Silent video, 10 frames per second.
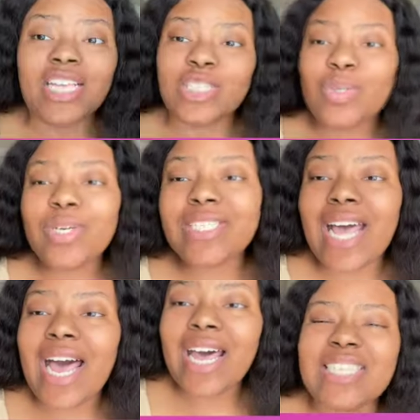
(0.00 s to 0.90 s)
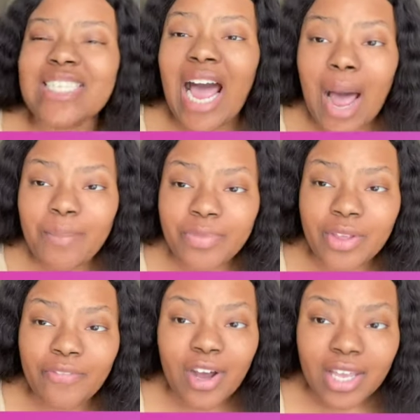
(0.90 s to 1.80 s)
as soon as I stopped the
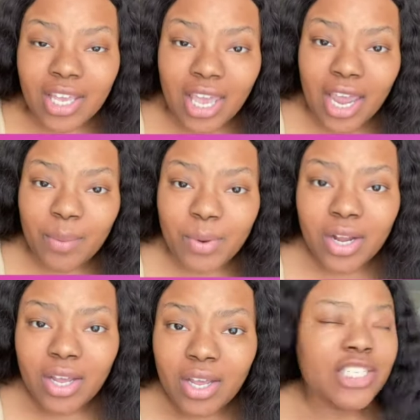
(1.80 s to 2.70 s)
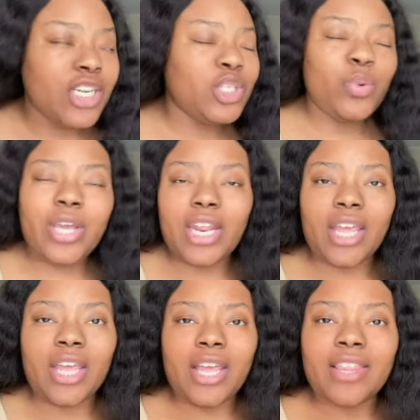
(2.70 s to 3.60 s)
fucking camera, she
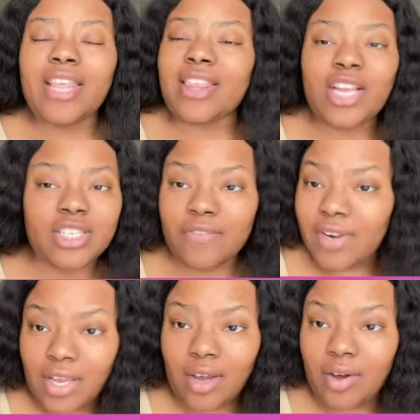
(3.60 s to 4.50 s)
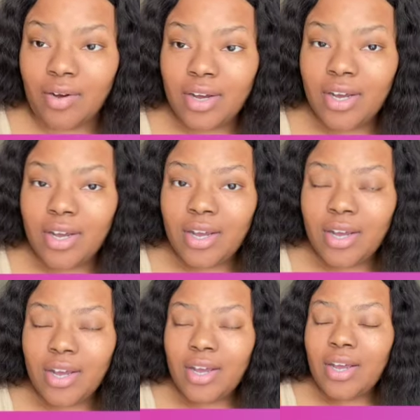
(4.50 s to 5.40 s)
tweeted that there's a video.
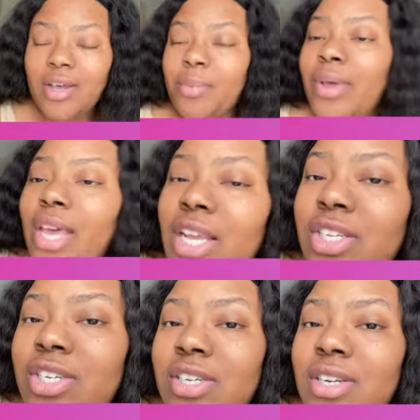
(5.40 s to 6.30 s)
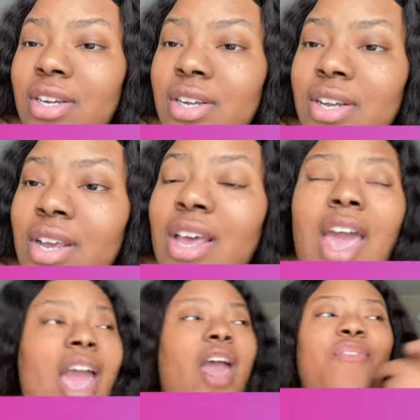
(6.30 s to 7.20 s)

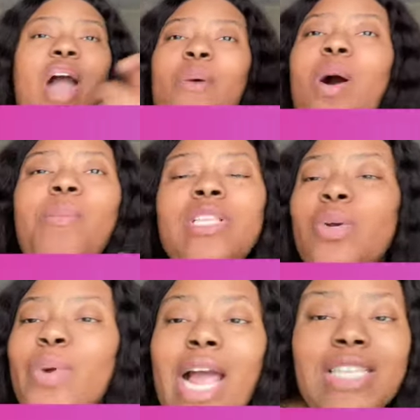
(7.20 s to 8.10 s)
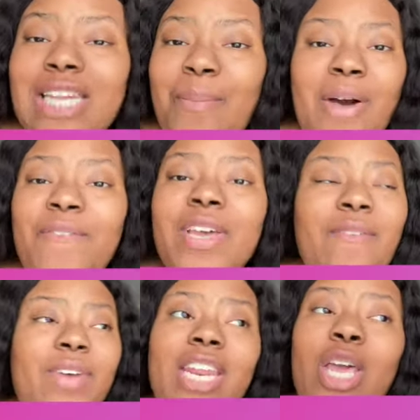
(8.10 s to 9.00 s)
Bitch, if y'all want me to react to that
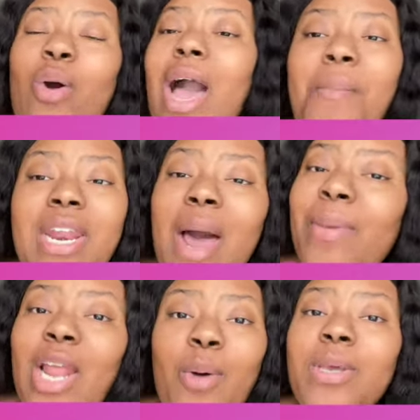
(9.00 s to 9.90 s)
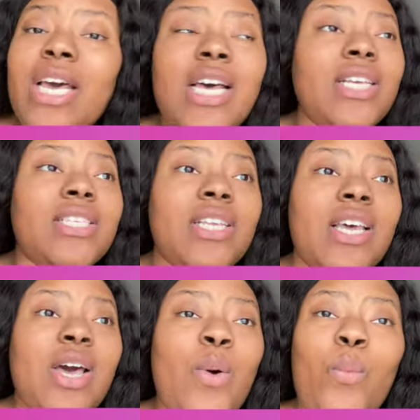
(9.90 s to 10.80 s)
motherfucking video, comment down below because
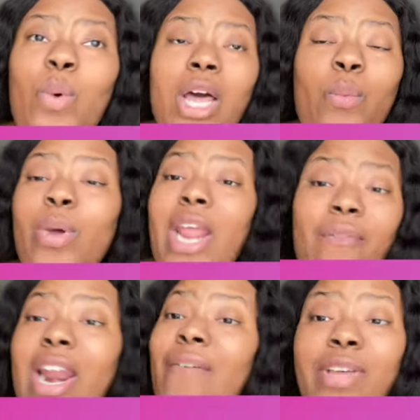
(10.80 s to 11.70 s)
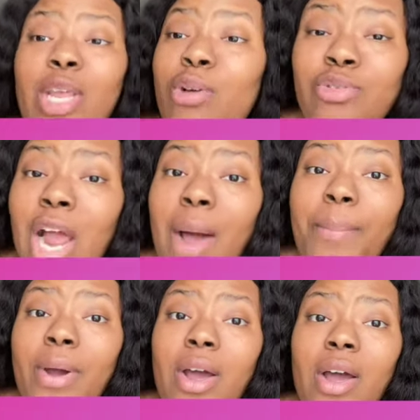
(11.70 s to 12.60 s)
one, whenever that video dropped,
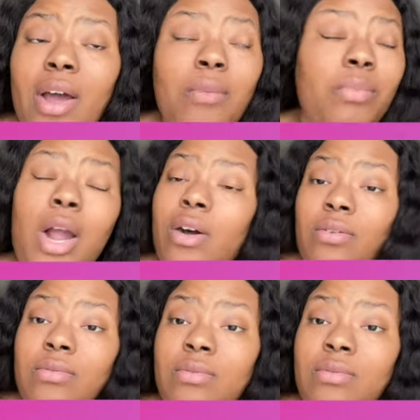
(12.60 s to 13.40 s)
bro.